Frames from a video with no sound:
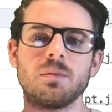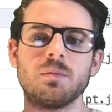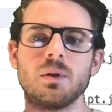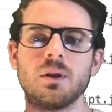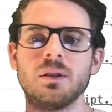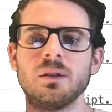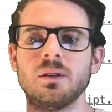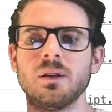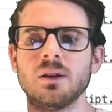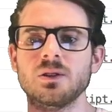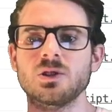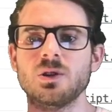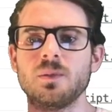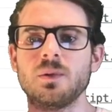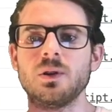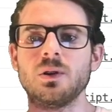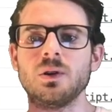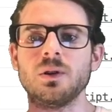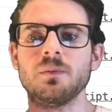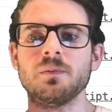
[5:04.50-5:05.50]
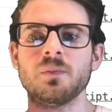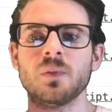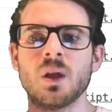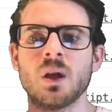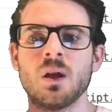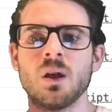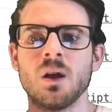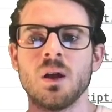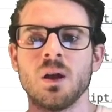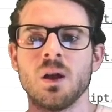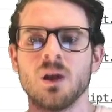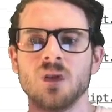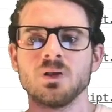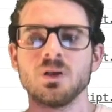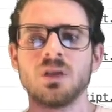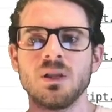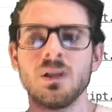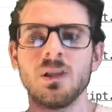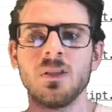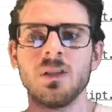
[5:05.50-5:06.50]
but that should be good. So
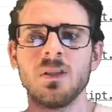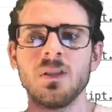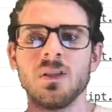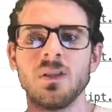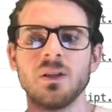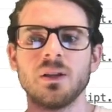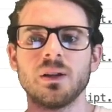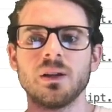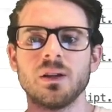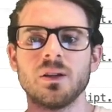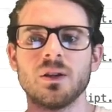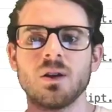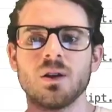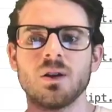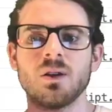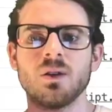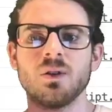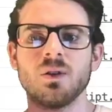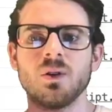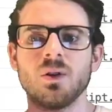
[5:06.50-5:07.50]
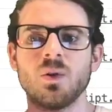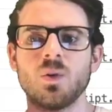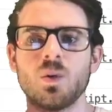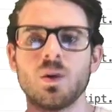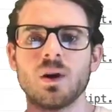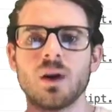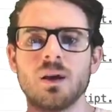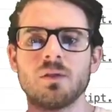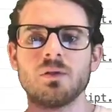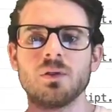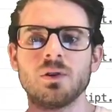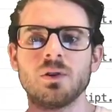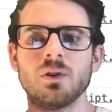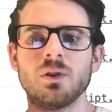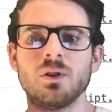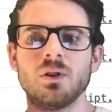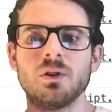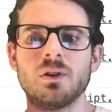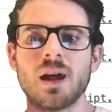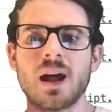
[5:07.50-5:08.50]
then you can click it on wherever
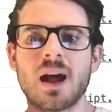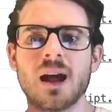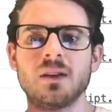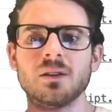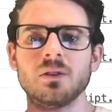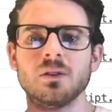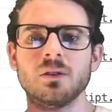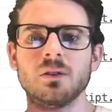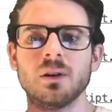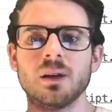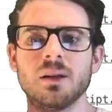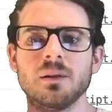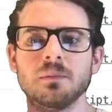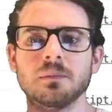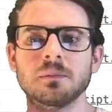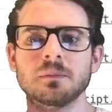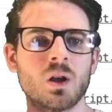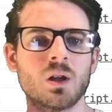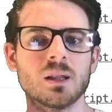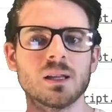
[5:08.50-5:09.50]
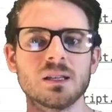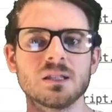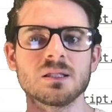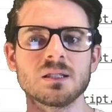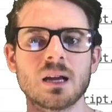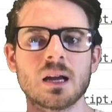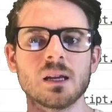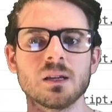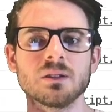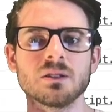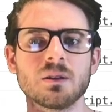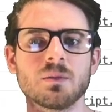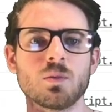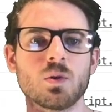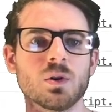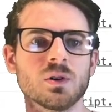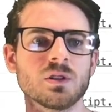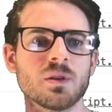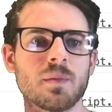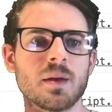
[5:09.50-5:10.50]
you're at, right? Let's style it some
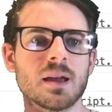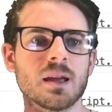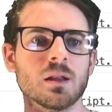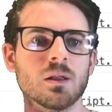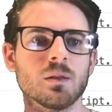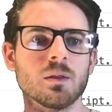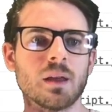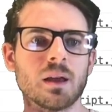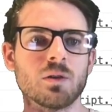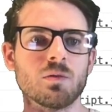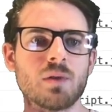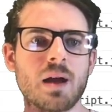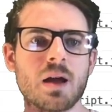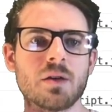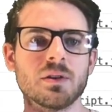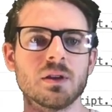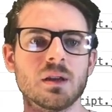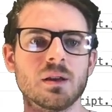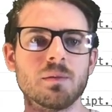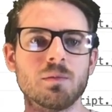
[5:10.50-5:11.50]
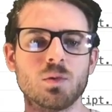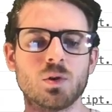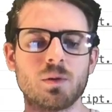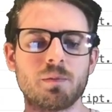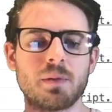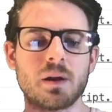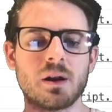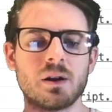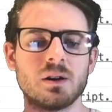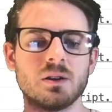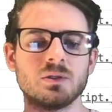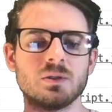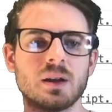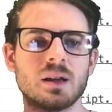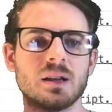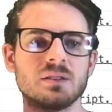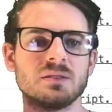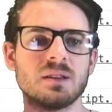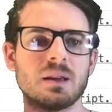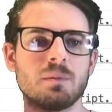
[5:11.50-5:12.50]
more to make it like rounded and more apparent. So I
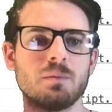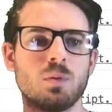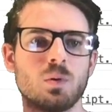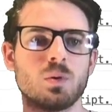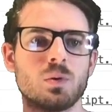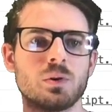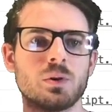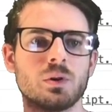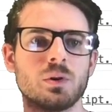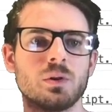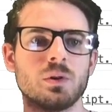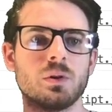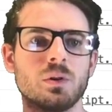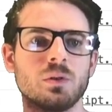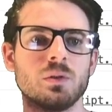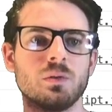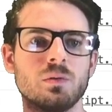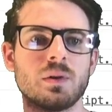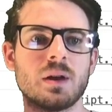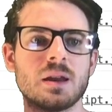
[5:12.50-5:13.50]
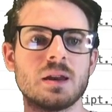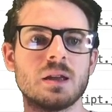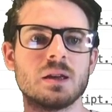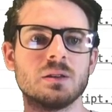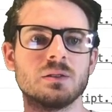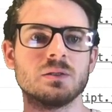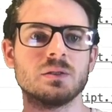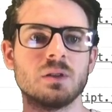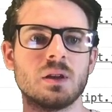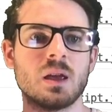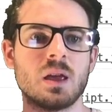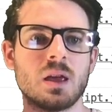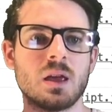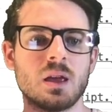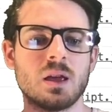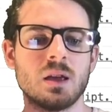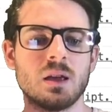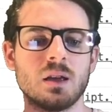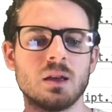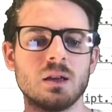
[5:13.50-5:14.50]
can say border radius
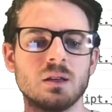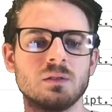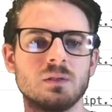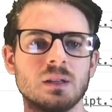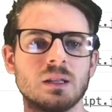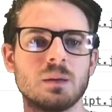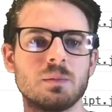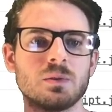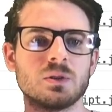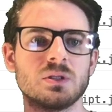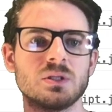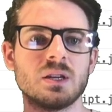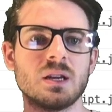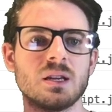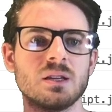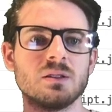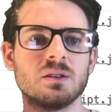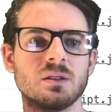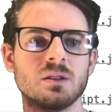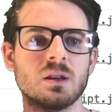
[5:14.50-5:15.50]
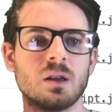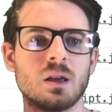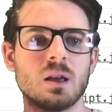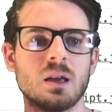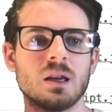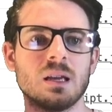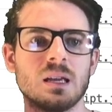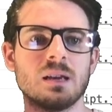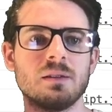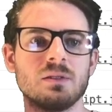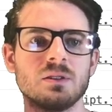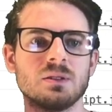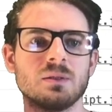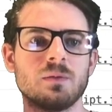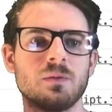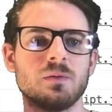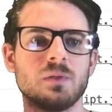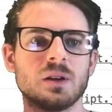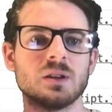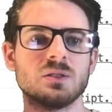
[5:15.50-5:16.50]
is 50% give it some
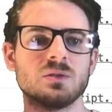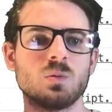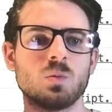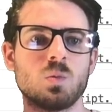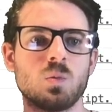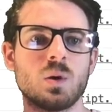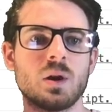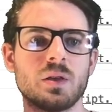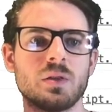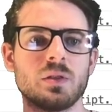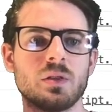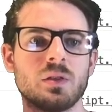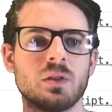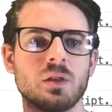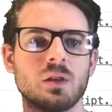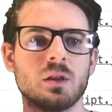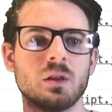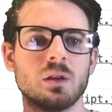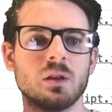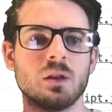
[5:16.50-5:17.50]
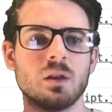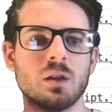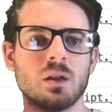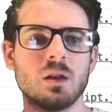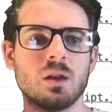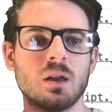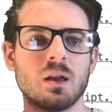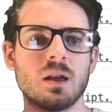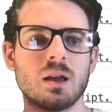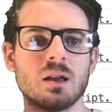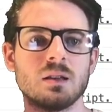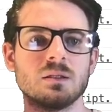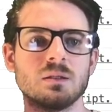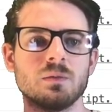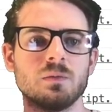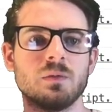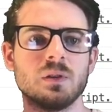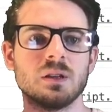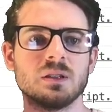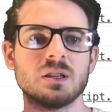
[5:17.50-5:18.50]
fixed width and some
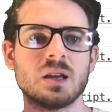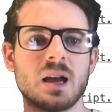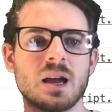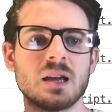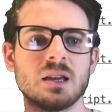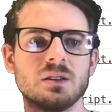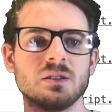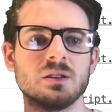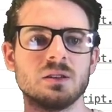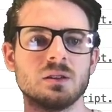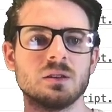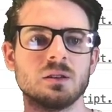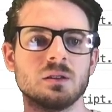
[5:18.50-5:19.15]
fixed height.